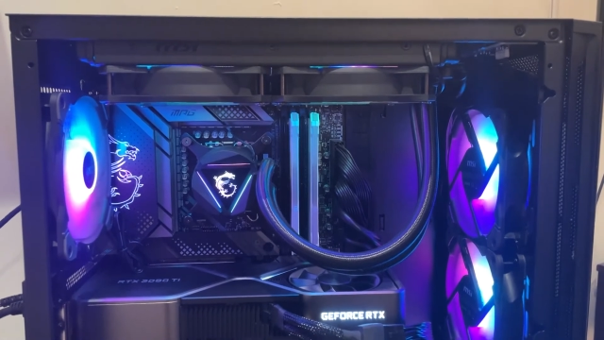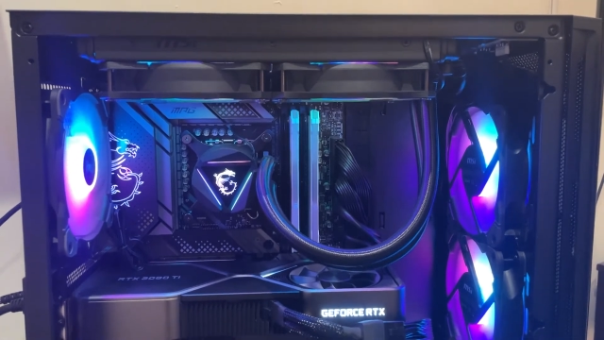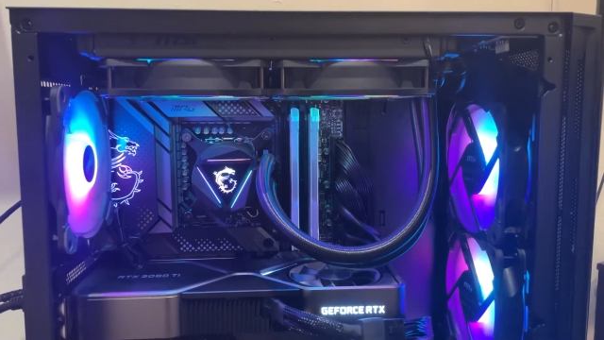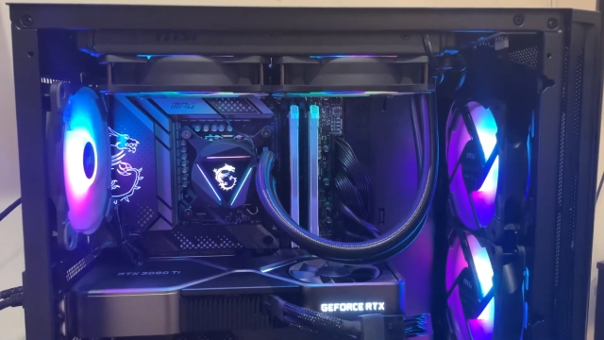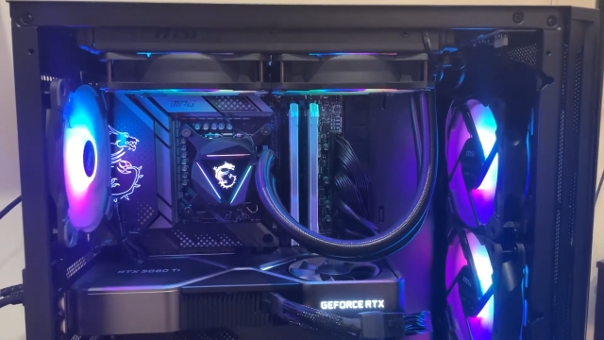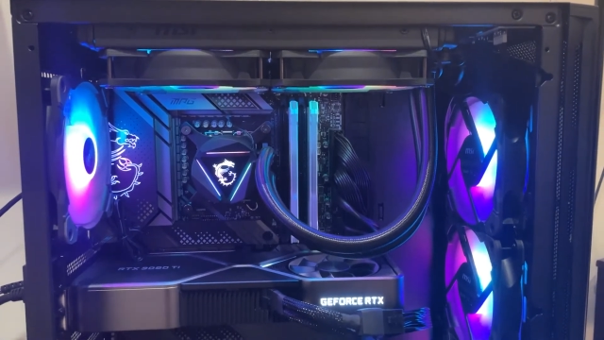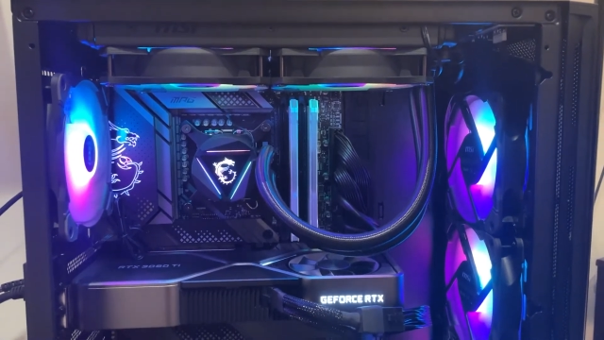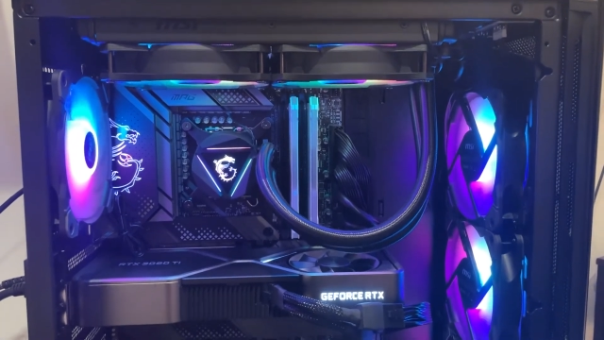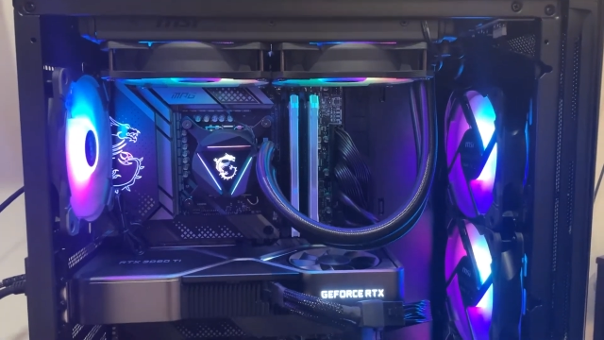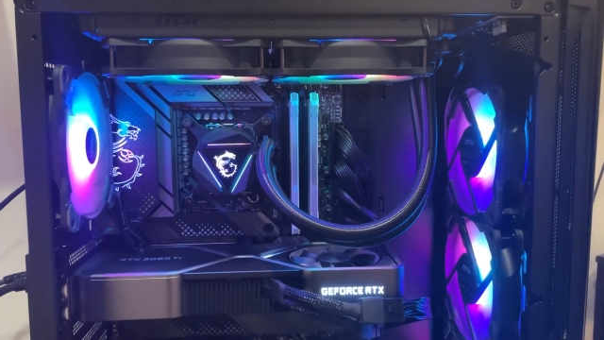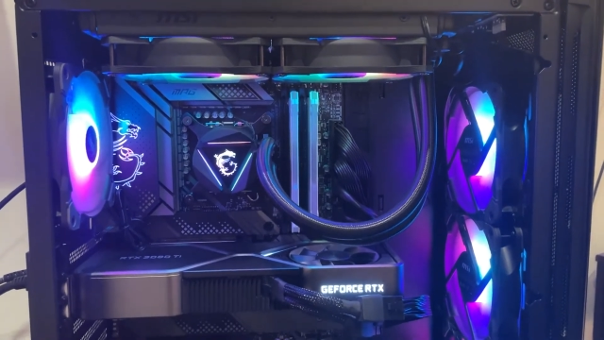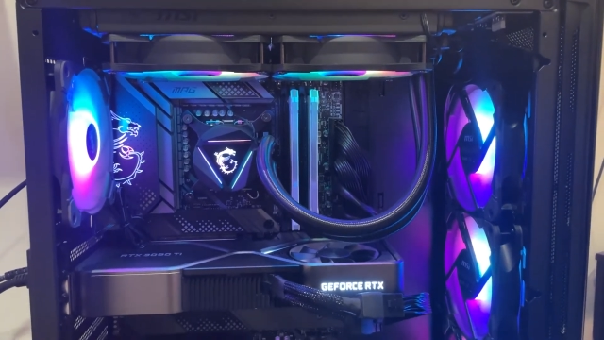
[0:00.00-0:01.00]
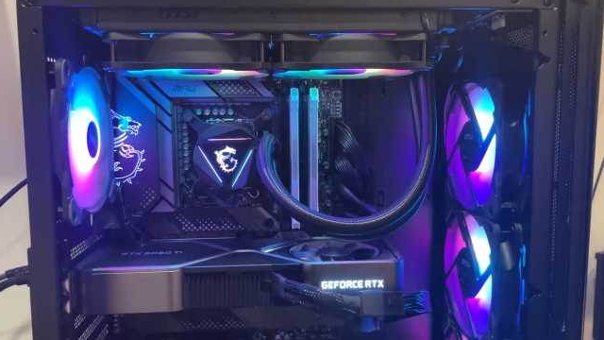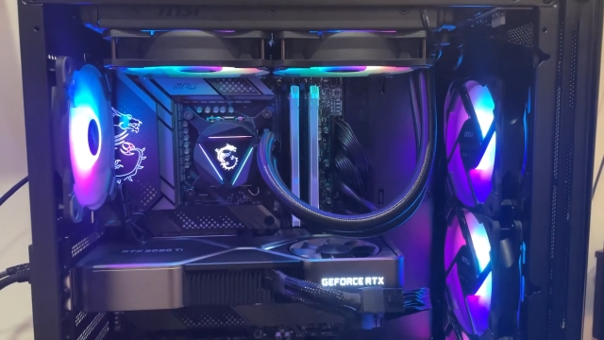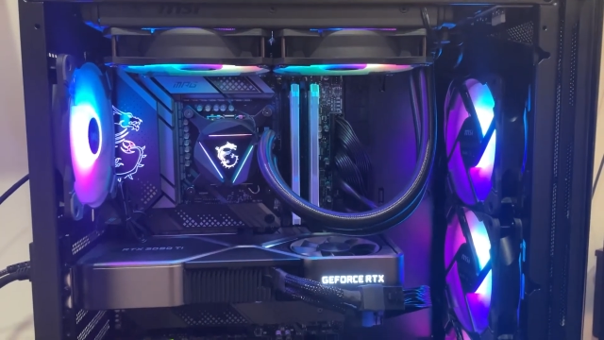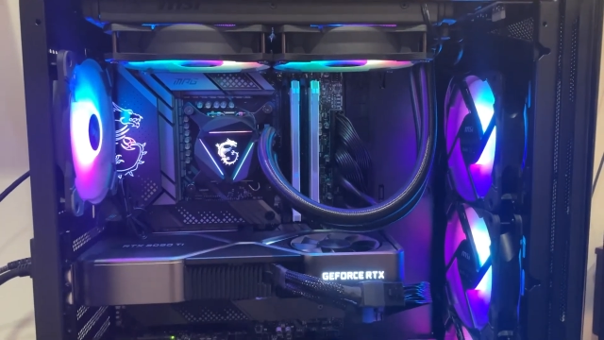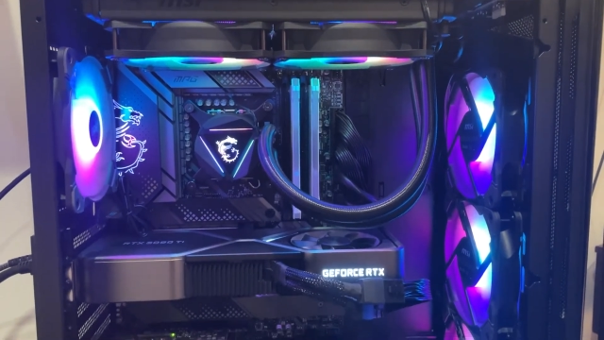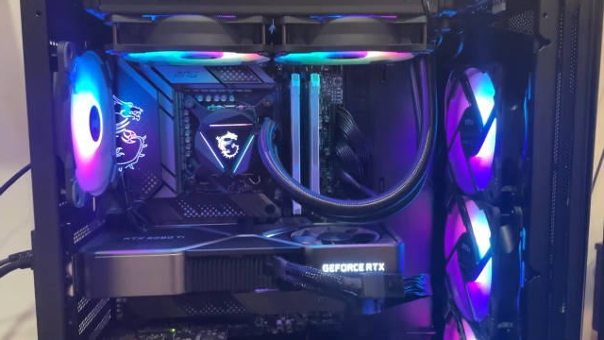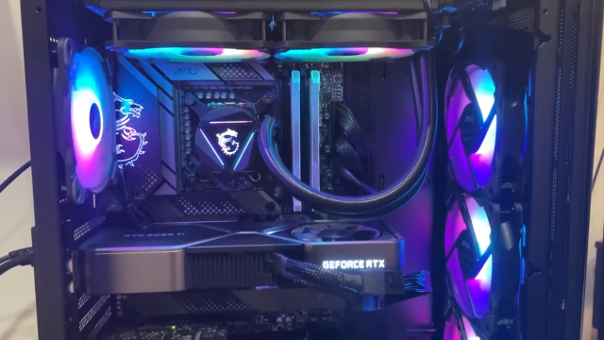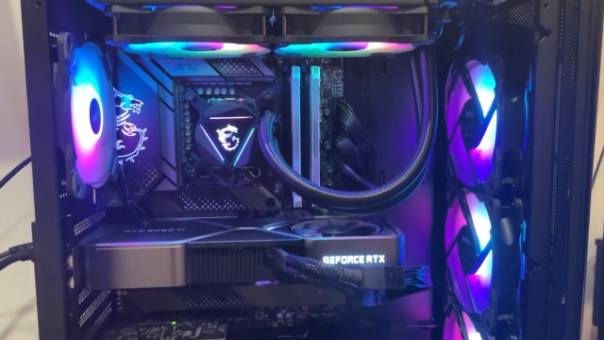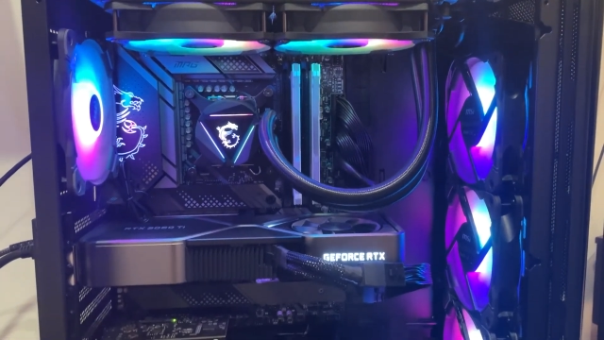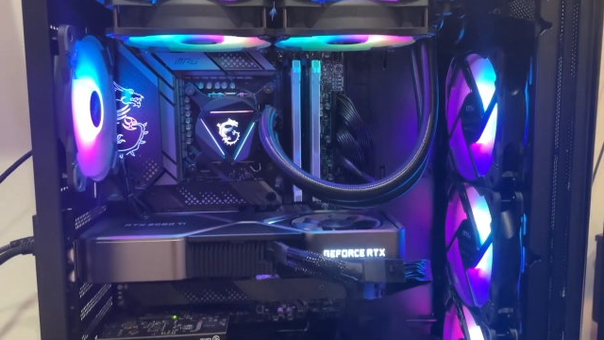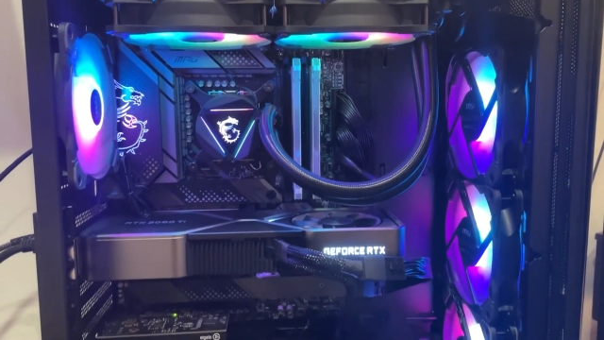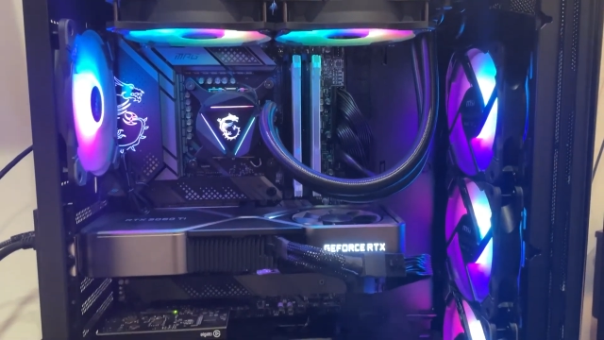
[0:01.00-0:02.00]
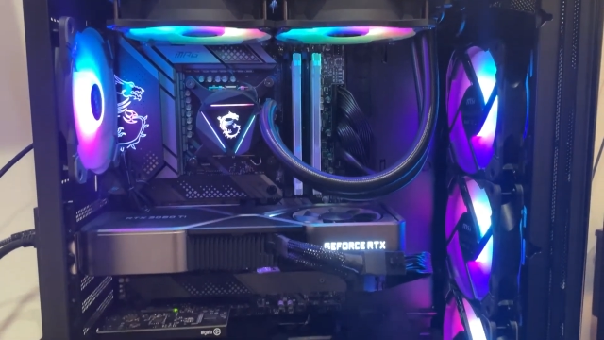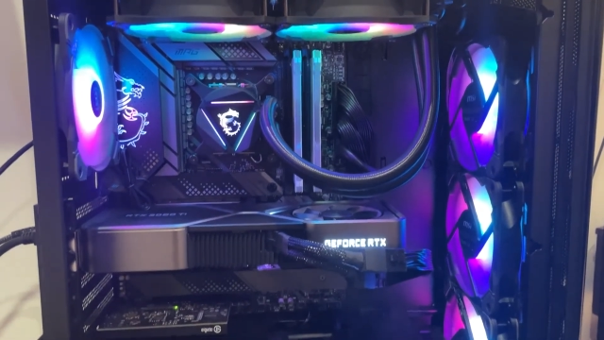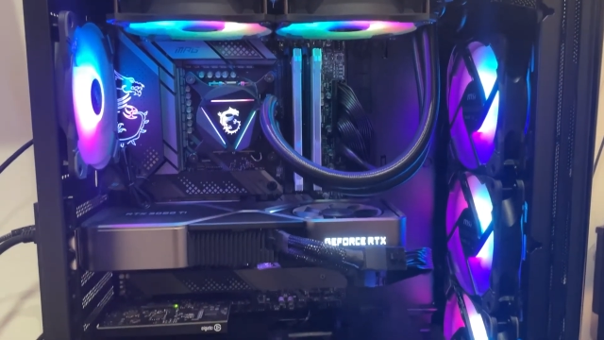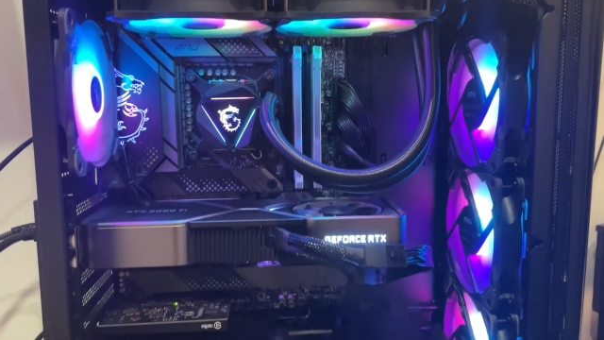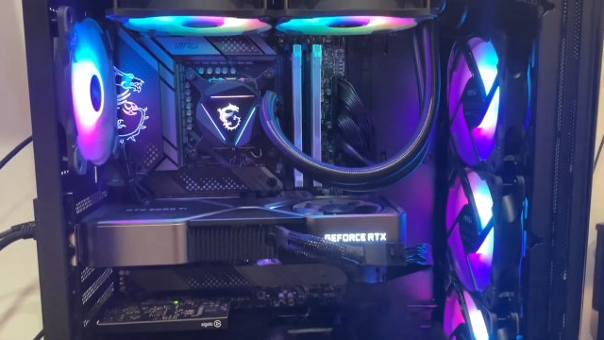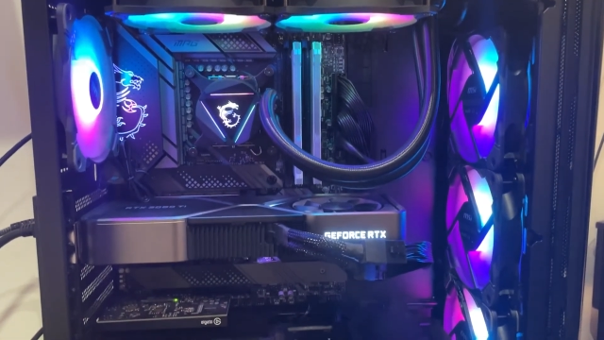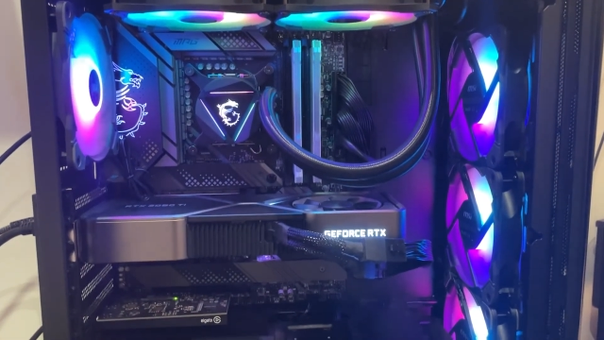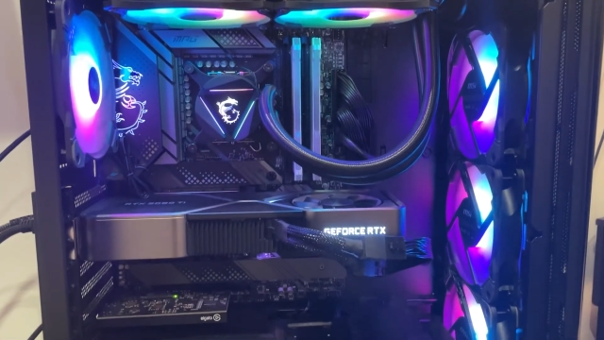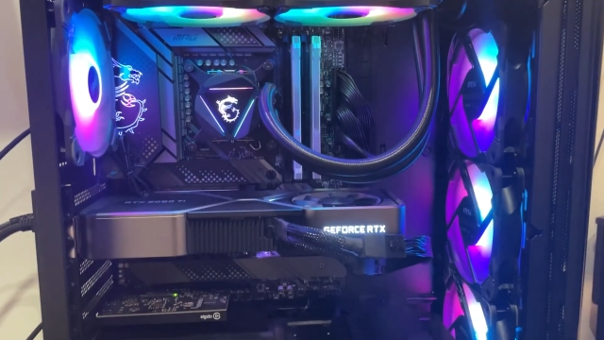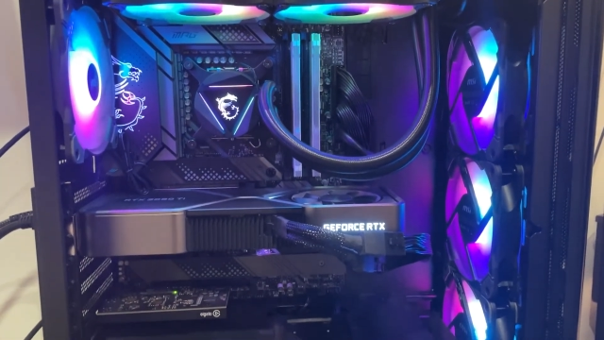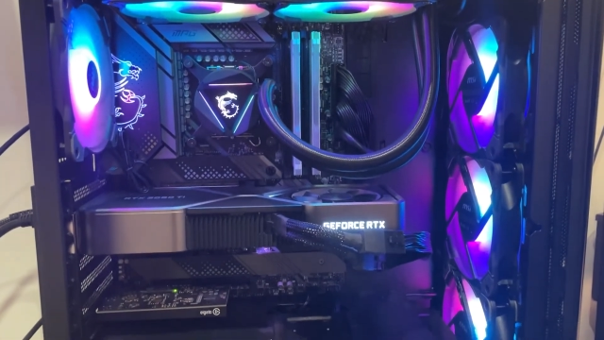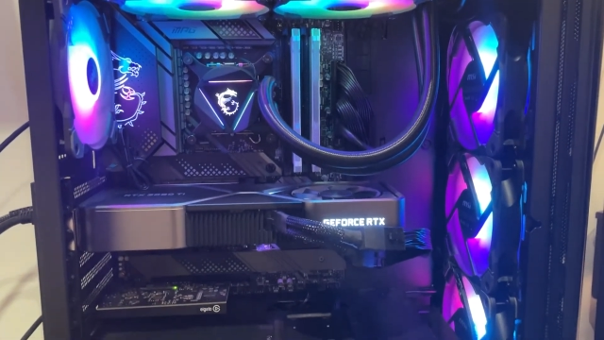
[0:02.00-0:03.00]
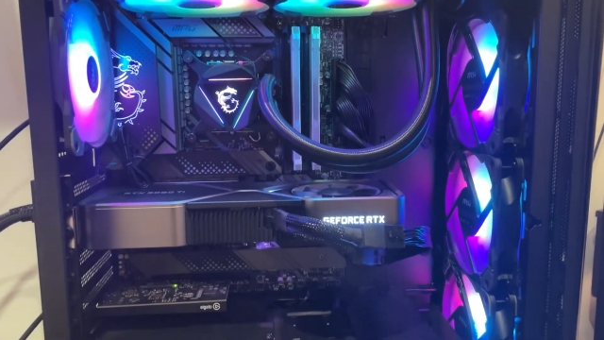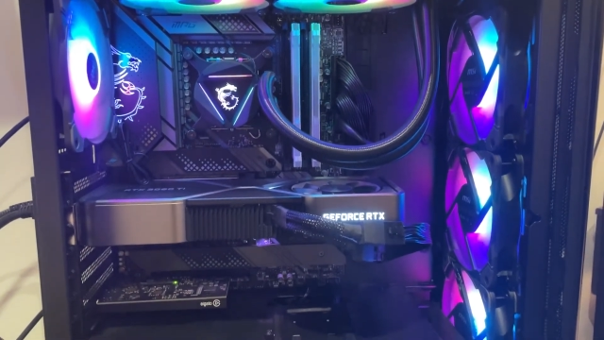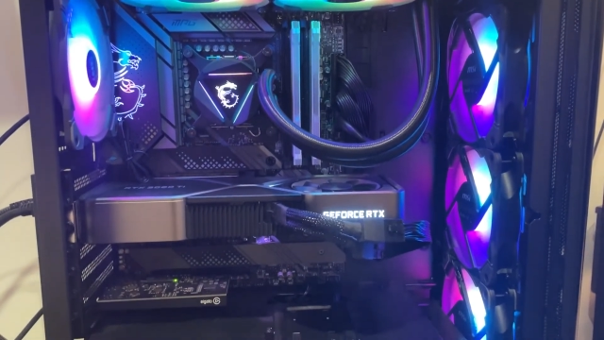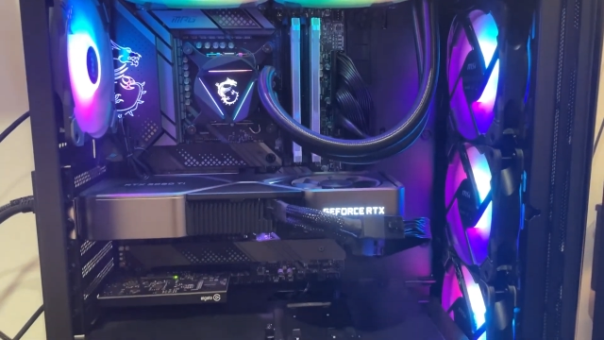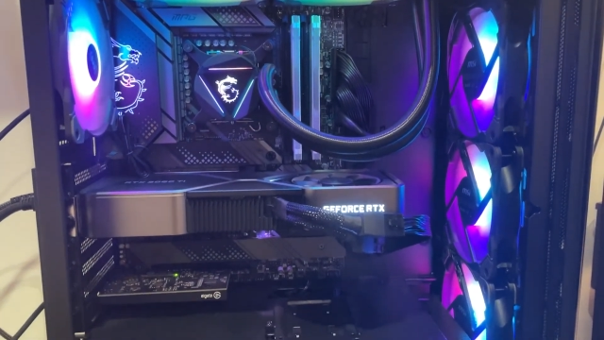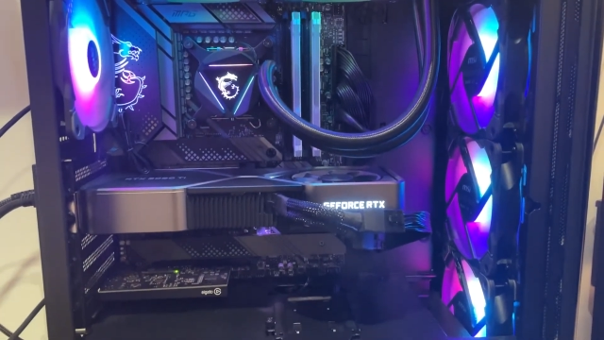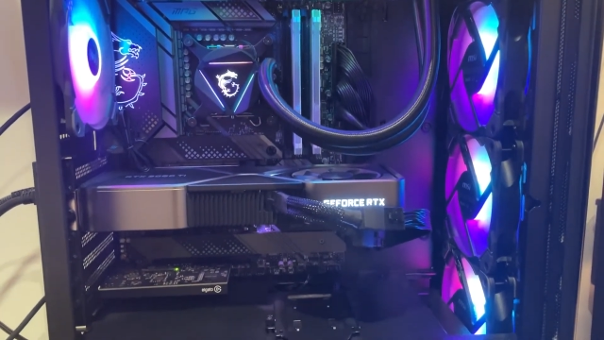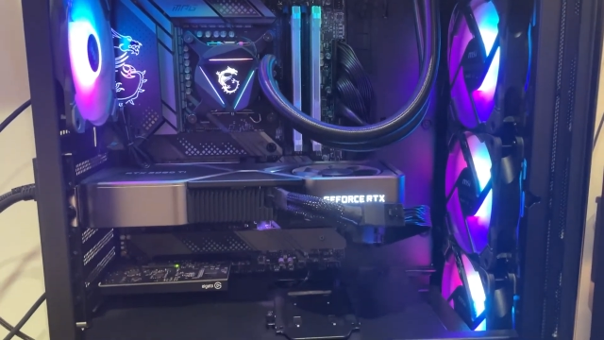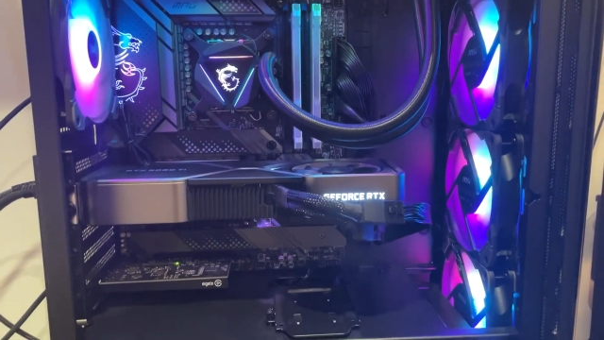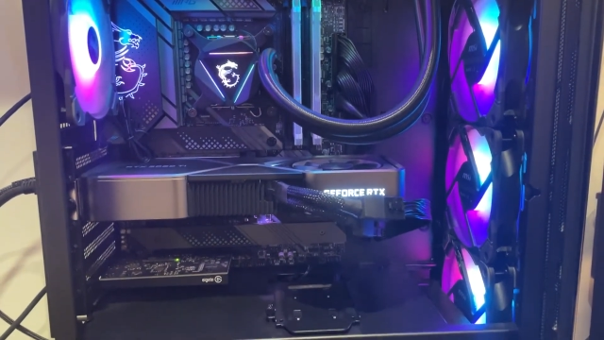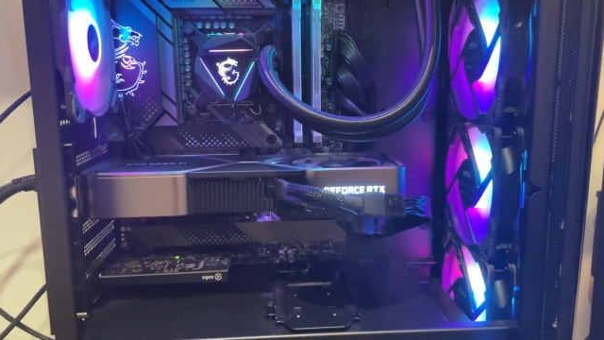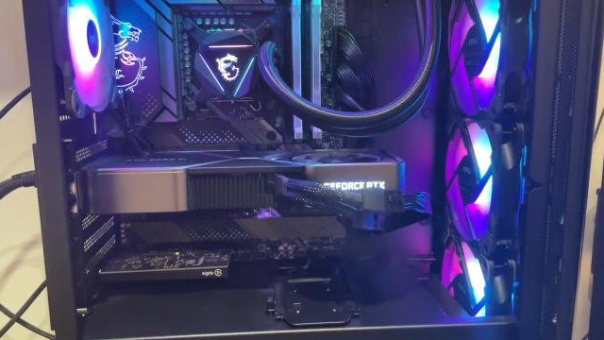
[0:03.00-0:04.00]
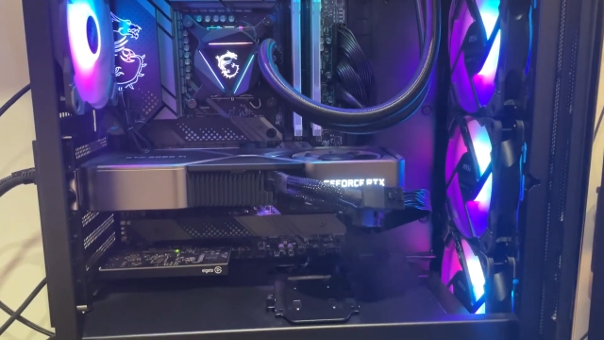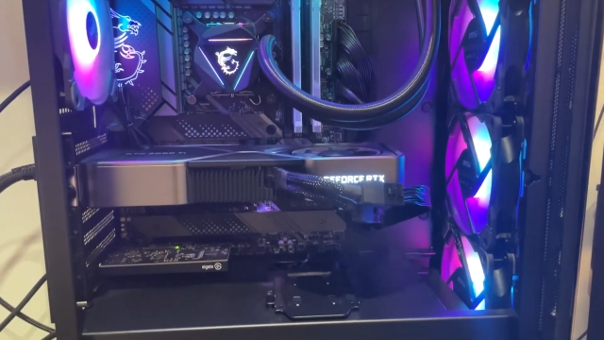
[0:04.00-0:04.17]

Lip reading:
[unreadable: no face in view]